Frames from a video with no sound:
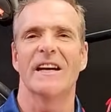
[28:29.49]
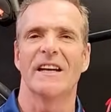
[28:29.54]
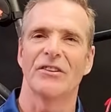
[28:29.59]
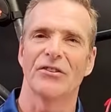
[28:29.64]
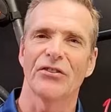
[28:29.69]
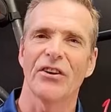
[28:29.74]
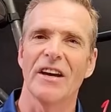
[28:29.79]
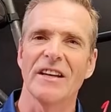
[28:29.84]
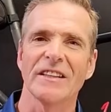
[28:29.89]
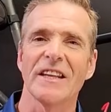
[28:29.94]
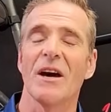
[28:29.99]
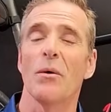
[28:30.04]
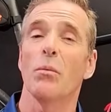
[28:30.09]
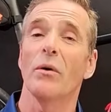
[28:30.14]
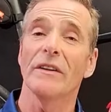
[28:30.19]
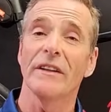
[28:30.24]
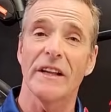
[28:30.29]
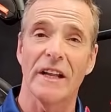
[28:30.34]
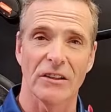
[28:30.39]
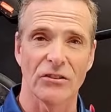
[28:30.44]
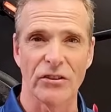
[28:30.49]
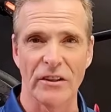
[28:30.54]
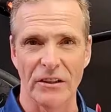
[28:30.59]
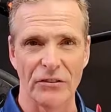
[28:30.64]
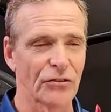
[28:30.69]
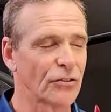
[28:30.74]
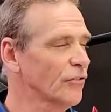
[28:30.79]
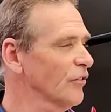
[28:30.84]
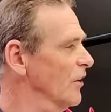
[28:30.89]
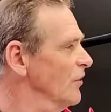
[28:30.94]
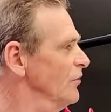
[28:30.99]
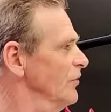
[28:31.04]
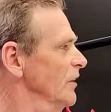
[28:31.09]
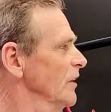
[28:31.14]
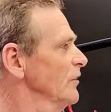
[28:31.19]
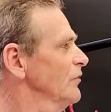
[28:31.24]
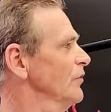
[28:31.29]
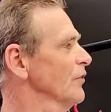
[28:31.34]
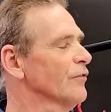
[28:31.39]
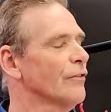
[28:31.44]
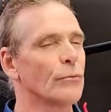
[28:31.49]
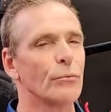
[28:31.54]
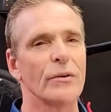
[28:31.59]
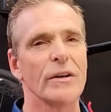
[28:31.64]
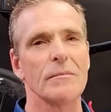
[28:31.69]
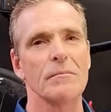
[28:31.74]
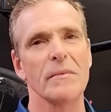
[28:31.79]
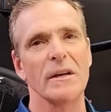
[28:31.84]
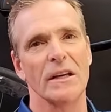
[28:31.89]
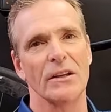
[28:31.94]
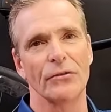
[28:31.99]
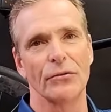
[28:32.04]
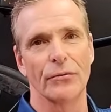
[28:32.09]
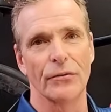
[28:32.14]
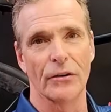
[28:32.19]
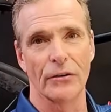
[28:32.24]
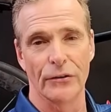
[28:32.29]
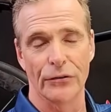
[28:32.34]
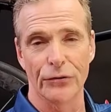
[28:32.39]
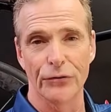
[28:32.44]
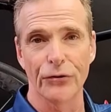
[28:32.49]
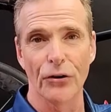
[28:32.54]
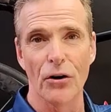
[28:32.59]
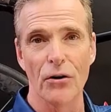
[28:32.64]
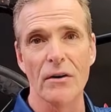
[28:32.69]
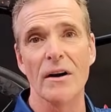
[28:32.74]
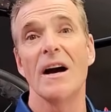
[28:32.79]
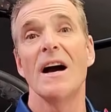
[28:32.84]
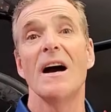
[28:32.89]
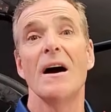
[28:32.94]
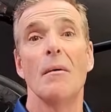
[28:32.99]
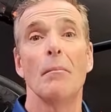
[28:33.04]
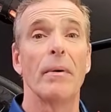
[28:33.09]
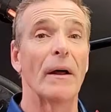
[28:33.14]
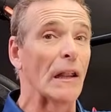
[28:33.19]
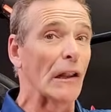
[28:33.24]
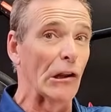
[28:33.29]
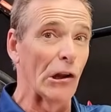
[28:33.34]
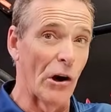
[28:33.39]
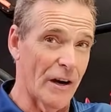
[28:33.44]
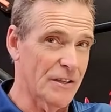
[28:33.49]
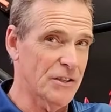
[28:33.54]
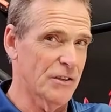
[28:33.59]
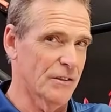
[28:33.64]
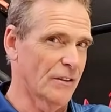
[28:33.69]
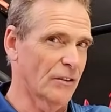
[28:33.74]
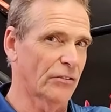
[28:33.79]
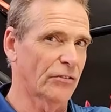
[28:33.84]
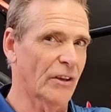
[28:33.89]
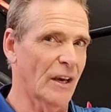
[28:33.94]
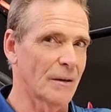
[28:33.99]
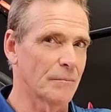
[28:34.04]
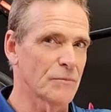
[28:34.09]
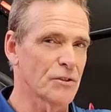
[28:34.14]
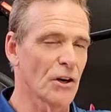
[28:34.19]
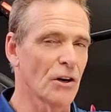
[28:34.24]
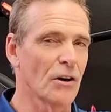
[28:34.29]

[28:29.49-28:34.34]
In saying that, what it actually suggests is that the rim is very strong, but light at the same